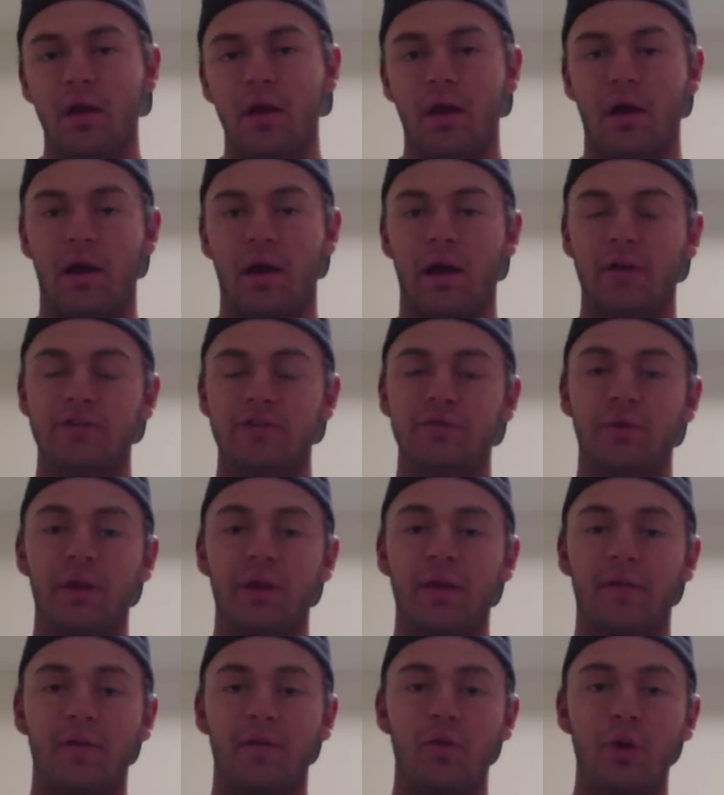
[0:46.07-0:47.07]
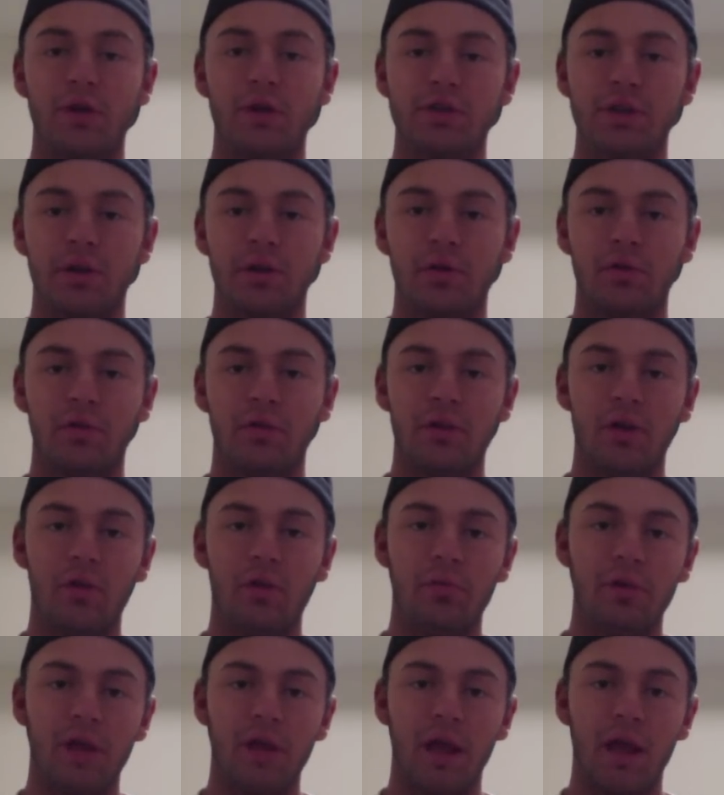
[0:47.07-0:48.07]
I just want to give a quick shout out to the
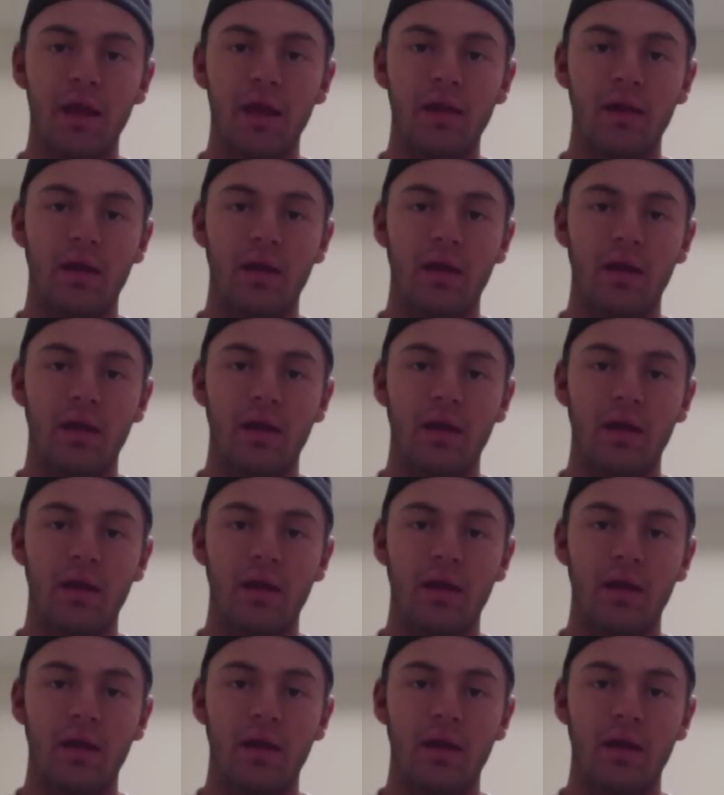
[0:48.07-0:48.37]
OPA,